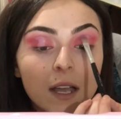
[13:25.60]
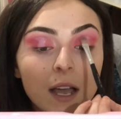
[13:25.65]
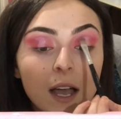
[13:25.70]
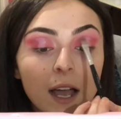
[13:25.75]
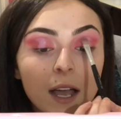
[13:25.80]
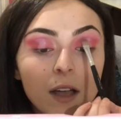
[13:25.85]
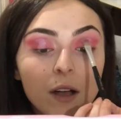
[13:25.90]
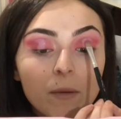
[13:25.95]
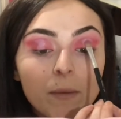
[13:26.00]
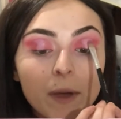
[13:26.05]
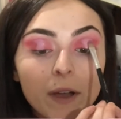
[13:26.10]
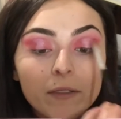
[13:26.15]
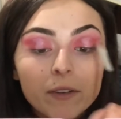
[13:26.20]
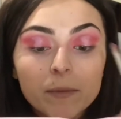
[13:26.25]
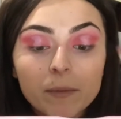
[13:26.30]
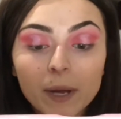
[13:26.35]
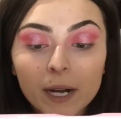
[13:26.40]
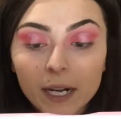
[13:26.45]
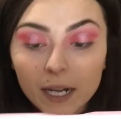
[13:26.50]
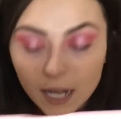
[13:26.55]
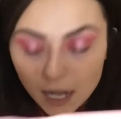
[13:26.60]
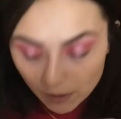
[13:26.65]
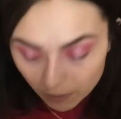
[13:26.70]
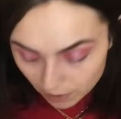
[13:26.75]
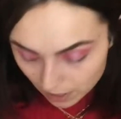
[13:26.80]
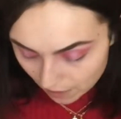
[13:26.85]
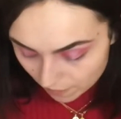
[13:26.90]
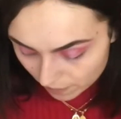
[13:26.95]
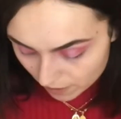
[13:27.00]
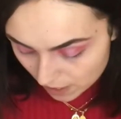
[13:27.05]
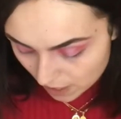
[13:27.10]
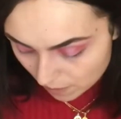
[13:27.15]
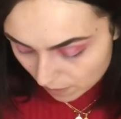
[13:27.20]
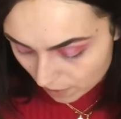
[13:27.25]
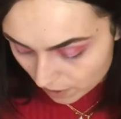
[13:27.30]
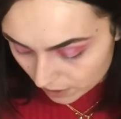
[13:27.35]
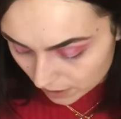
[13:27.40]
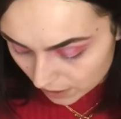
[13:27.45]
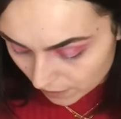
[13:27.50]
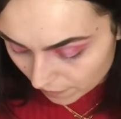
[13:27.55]
I hope everybody got whatever they
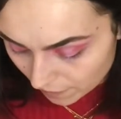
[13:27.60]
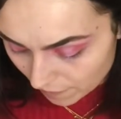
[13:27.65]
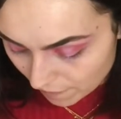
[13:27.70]
wanted for